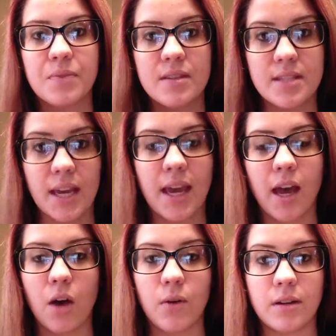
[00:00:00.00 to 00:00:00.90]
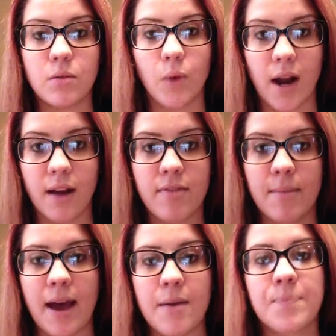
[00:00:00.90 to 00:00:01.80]
to get going right off the
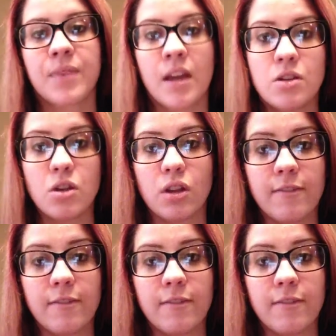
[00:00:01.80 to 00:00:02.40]
bat. So